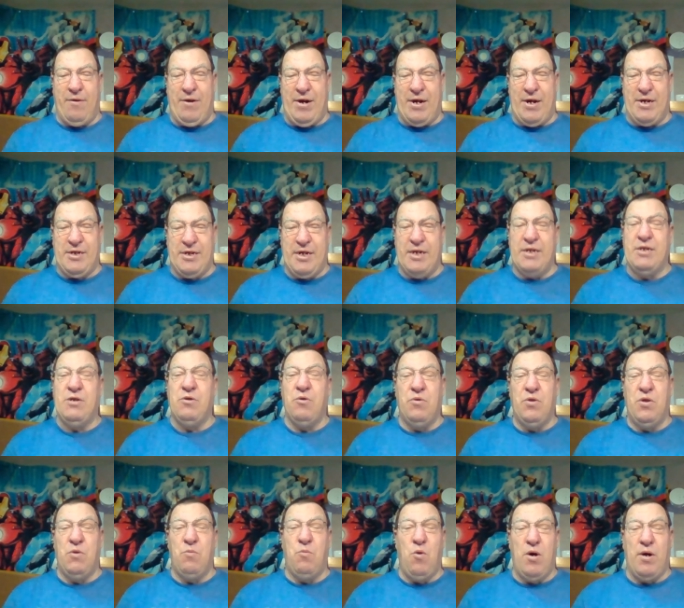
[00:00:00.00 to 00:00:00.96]
they're actually
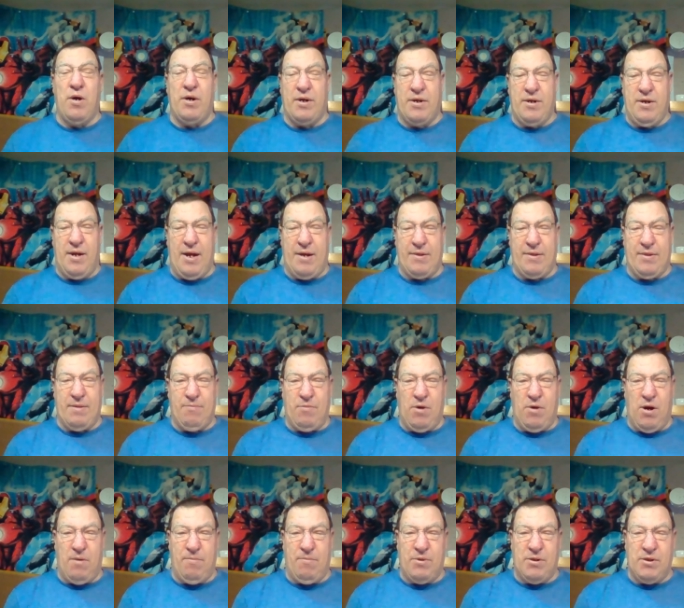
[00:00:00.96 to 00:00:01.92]
doing the work at the
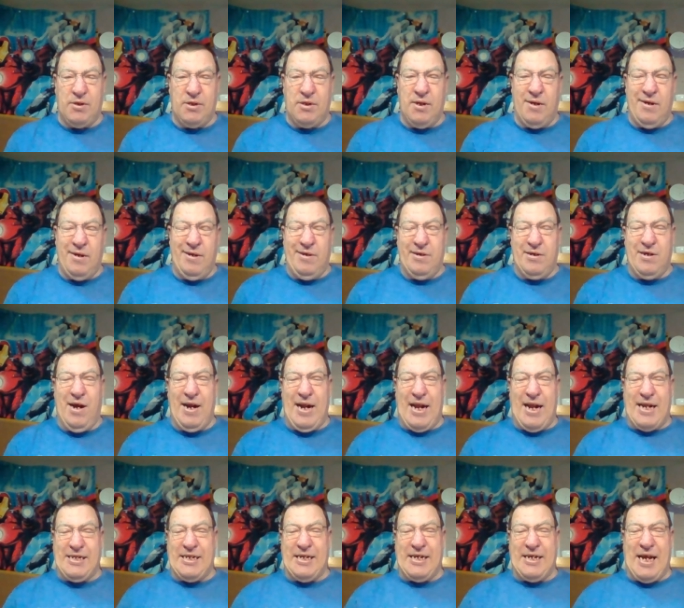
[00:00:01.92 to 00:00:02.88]
moment.
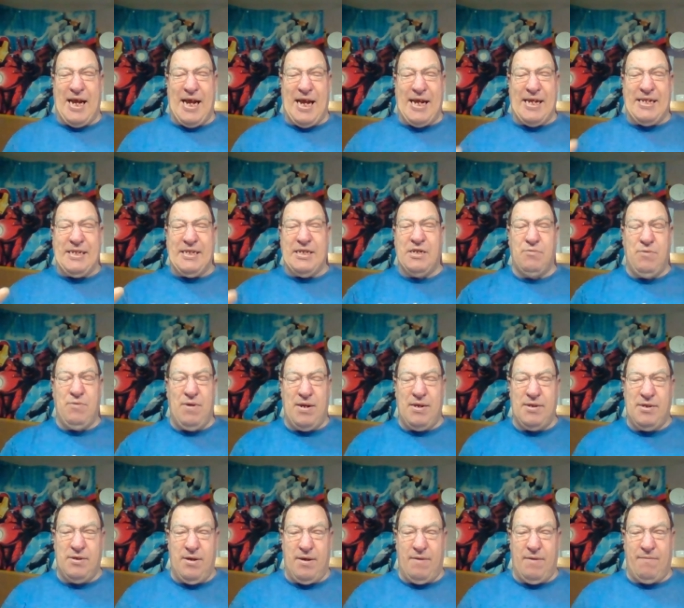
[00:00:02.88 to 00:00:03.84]
Can't actually get into
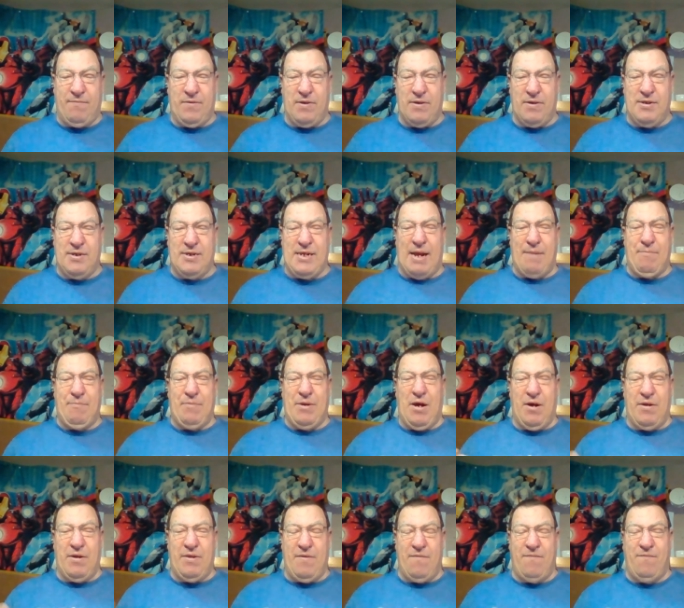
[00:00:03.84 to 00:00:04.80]
it, so you have to stand
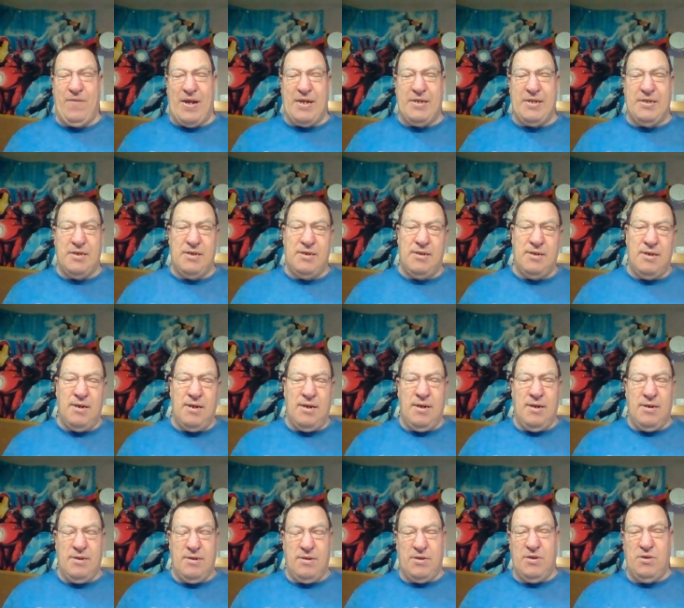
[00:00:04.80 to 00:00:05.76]
behind the fence.
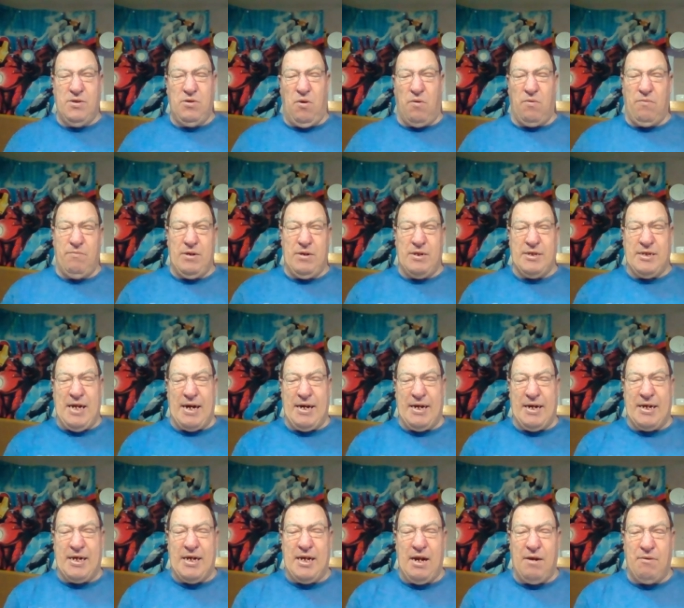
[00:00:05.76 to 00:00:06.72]
So it's not
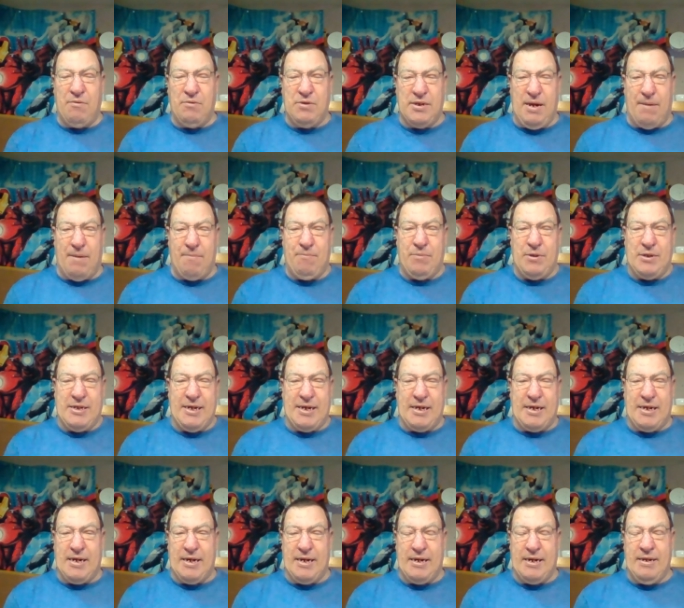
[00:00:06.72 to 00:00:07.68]
exactly close up
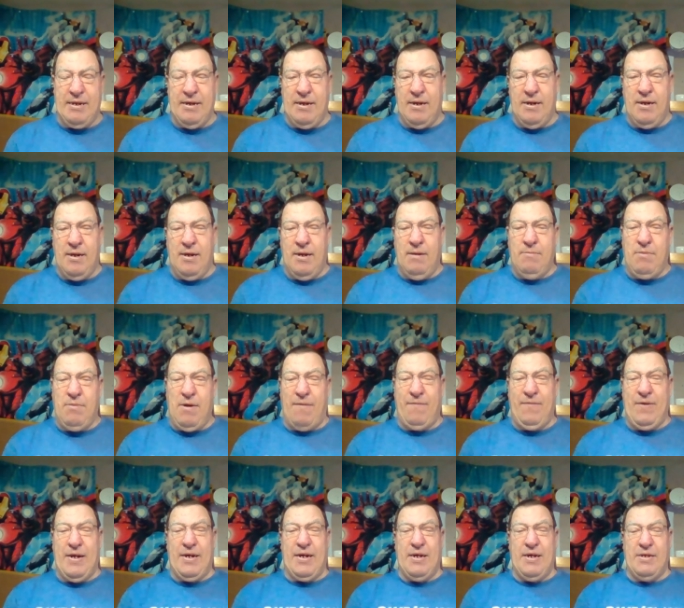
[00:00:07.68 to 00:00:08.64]
particularly, but I
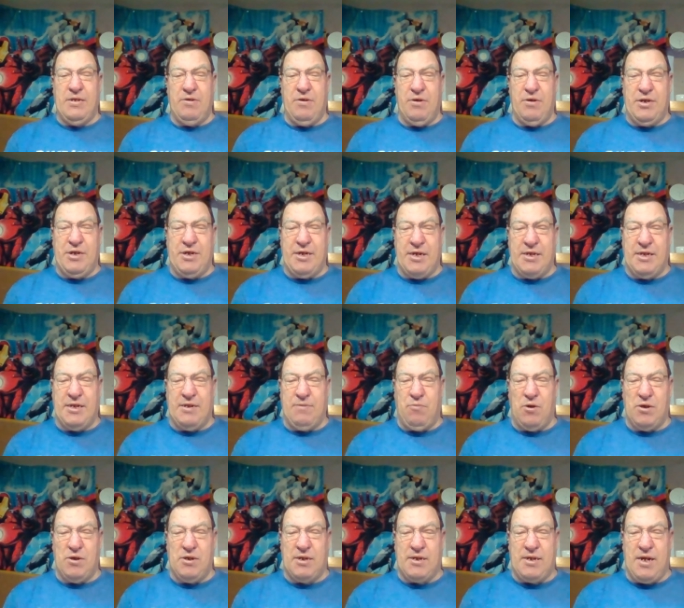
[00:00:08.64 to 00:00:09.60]
think it gives you a gist of
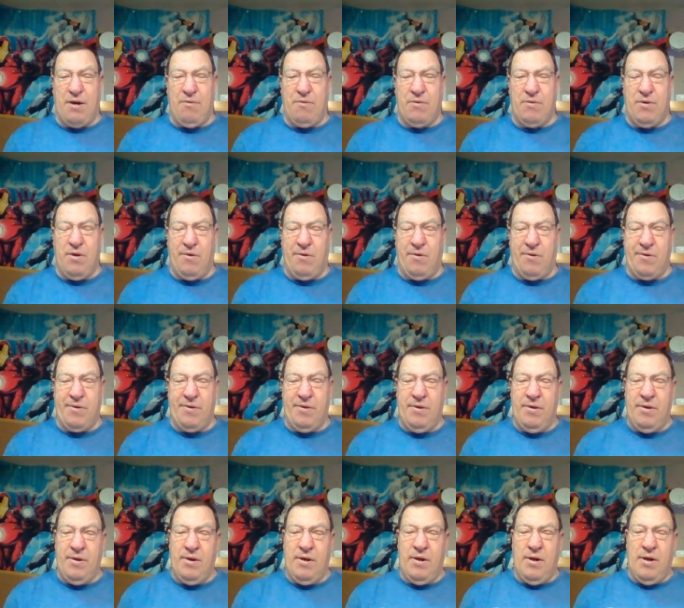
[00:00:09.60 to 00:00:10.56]
what's going on.
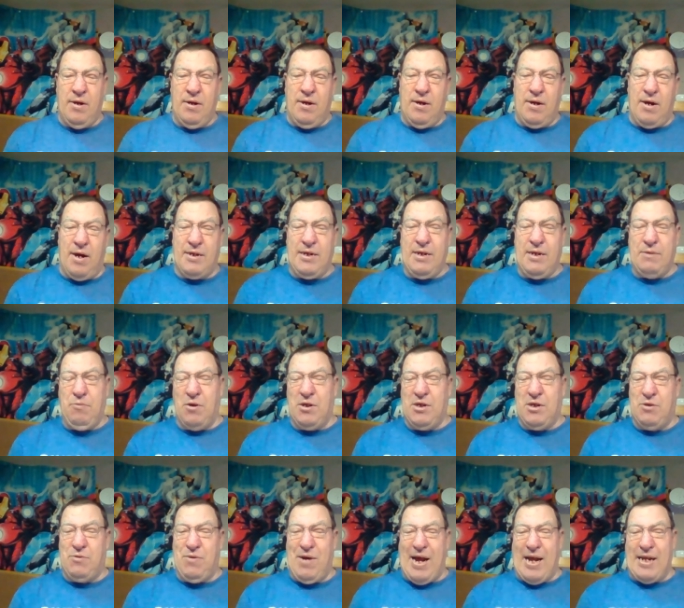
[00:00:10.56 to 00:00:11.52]
I did
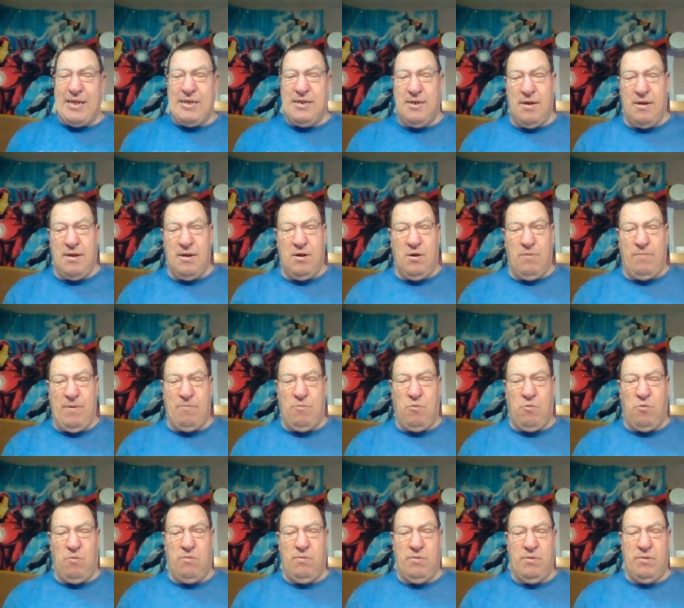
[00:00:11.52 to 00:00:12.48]
want to add a little bit
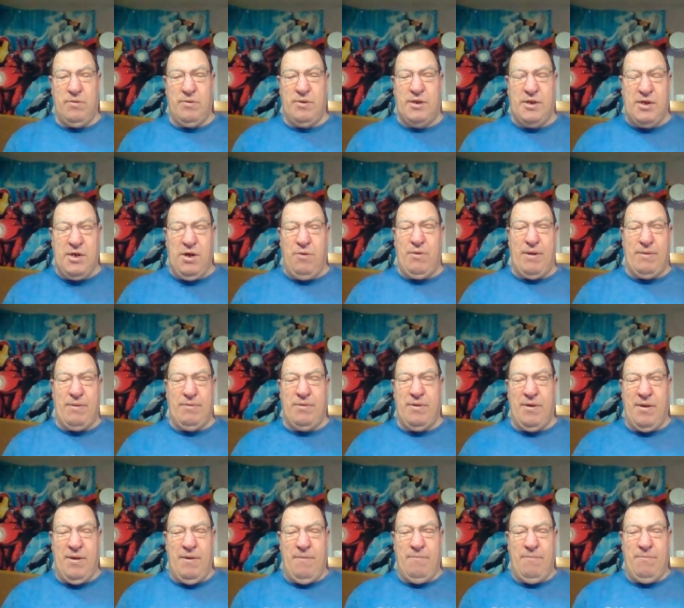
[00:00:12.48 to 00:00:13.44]
more to it,
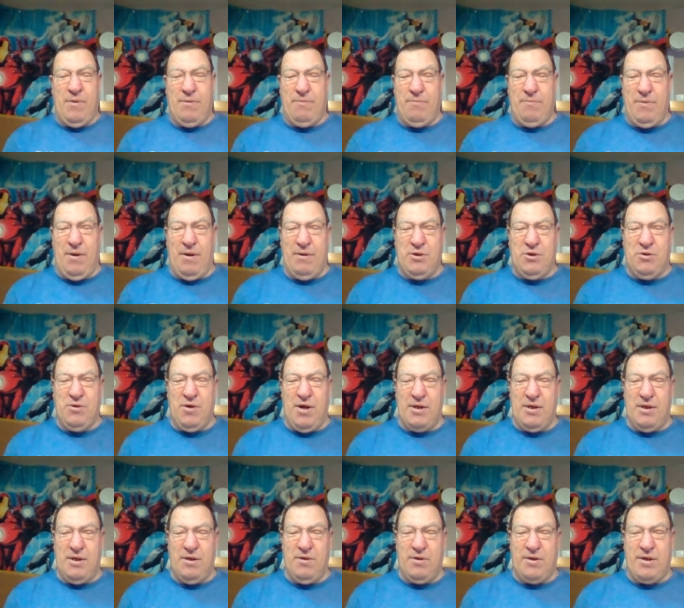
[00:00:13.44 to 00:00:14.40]
but when I
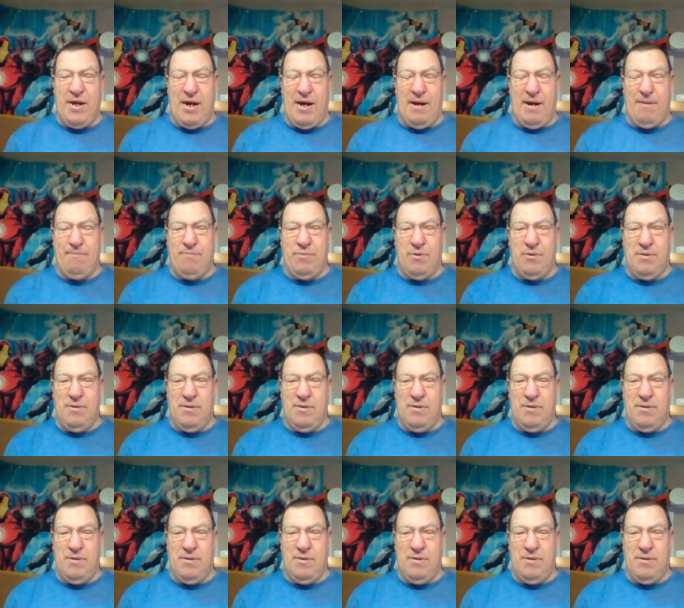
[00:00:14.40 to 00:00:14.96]
tried to look it up